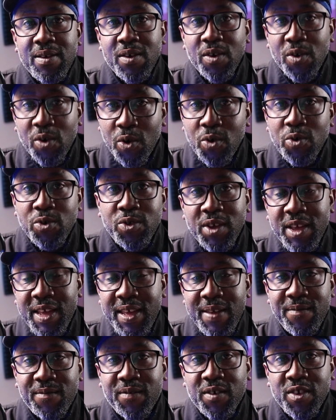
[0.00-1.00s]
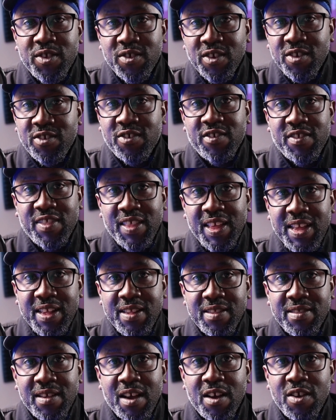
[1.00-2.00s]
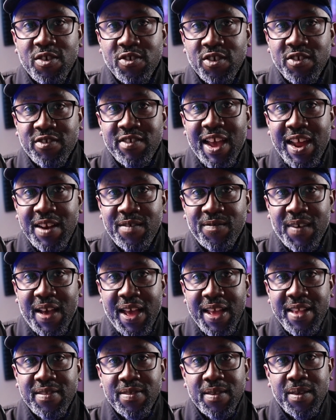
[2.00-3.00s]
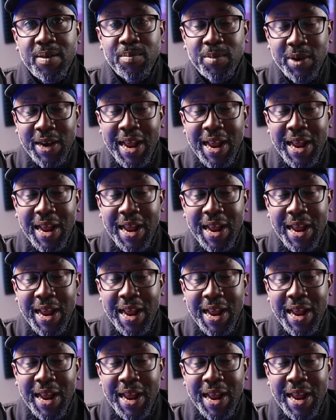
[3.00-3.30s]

go to him for such things or such advice, but